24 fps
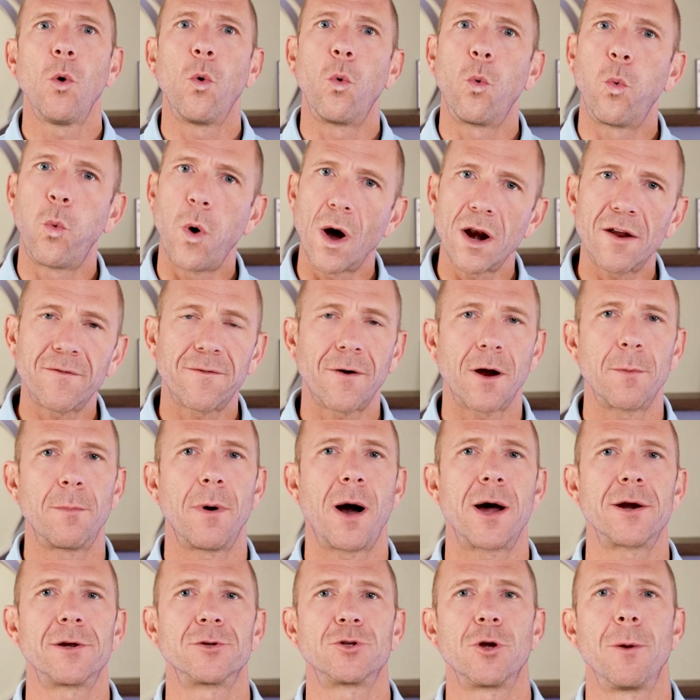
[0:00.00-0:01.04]
What if our
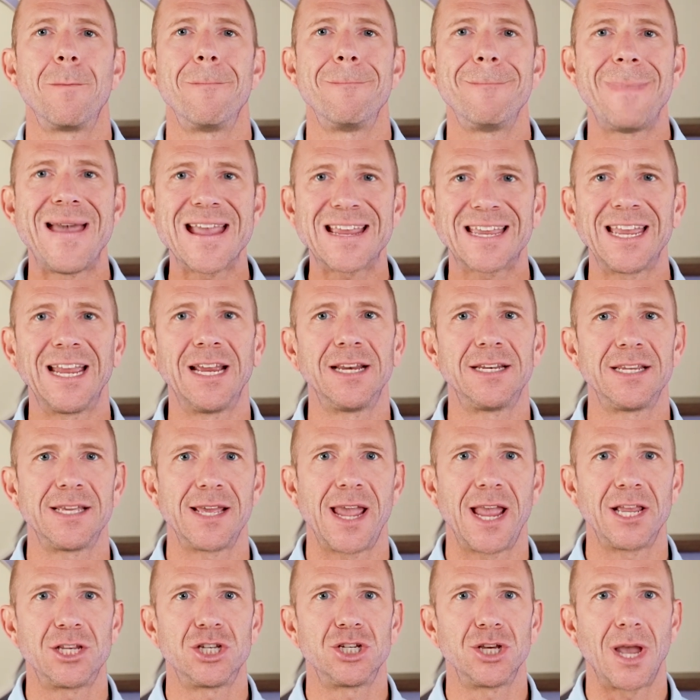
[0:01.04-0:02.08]
bodies are making
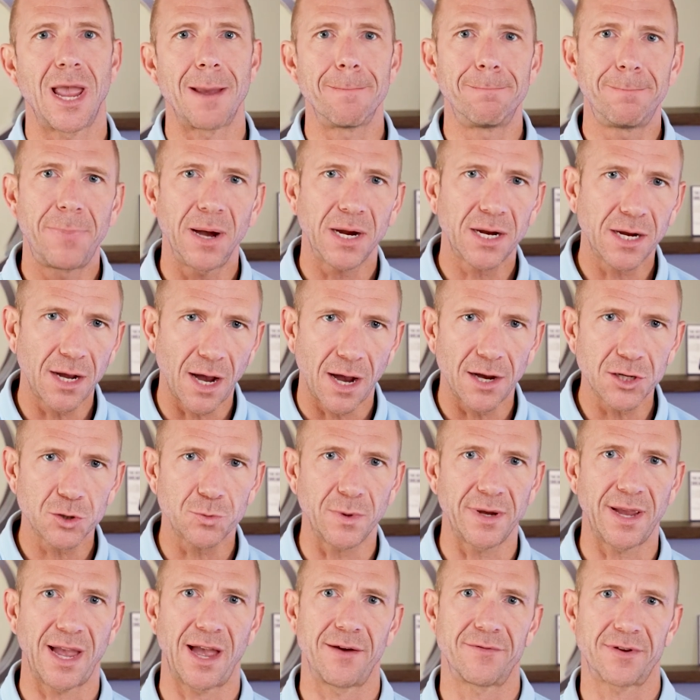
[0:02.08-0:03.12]
DHEA because
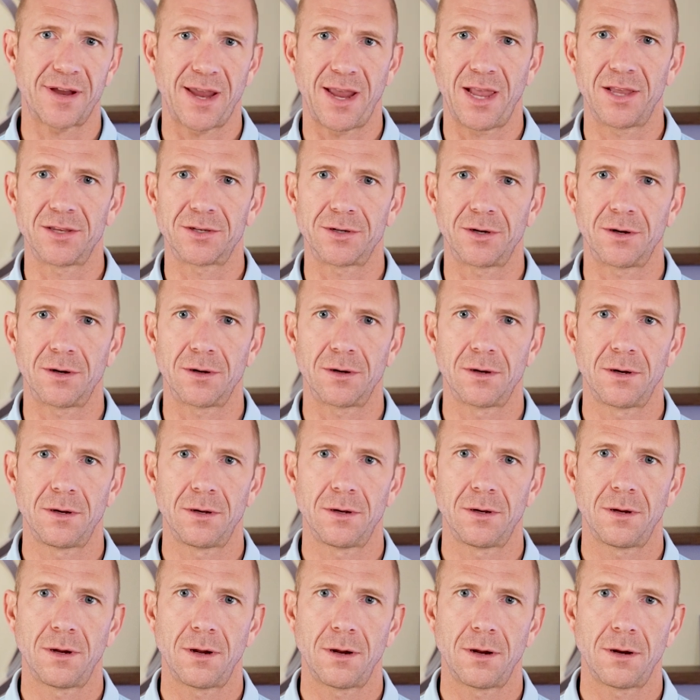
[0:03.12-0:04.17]
we have cancer,
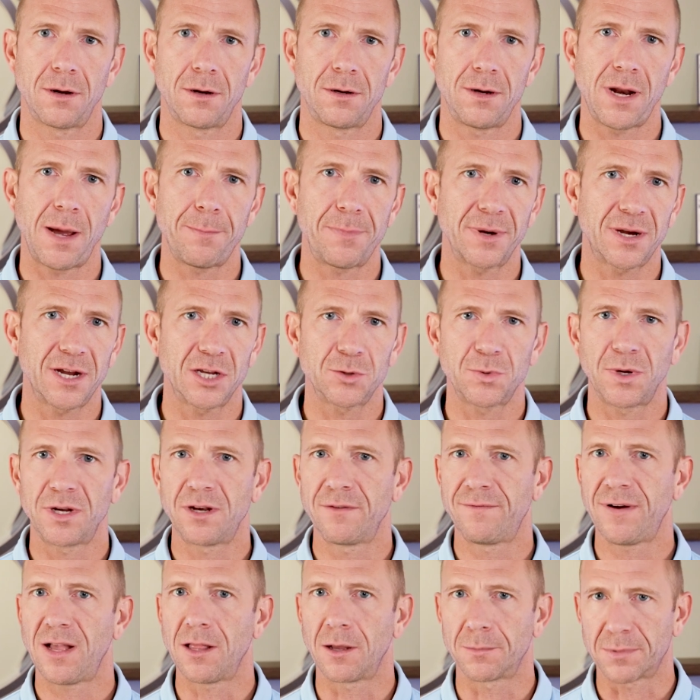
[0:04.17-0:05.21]
not because we
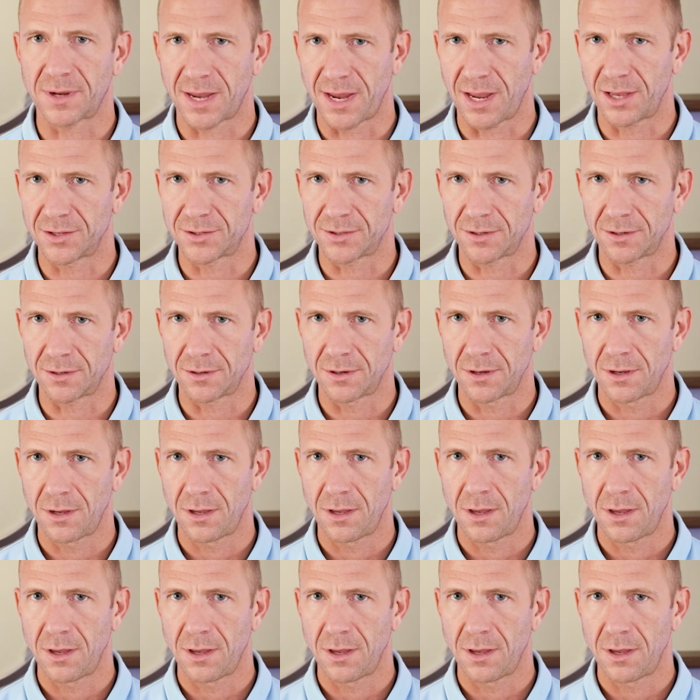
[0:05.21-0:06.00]
developed cancer?